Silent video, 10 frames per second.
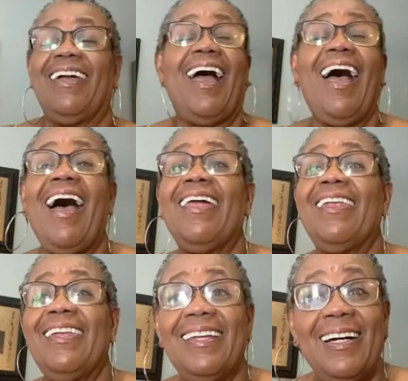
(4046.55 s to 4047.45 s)
I
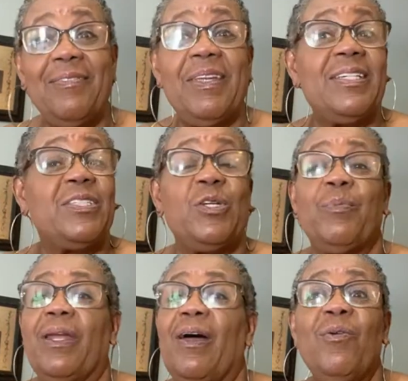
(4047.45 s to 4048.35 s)
love that suit,
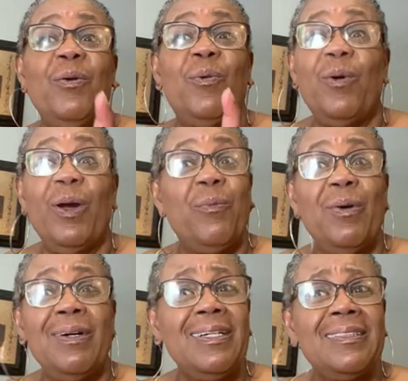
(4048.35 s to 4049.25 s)
but I only wore it
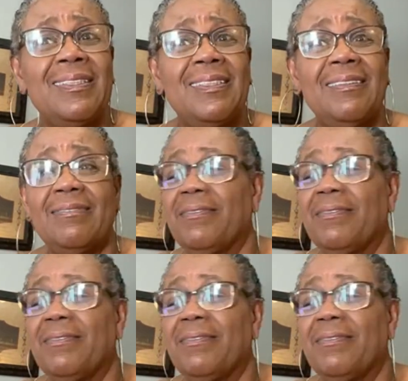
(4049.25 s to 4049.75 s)
once.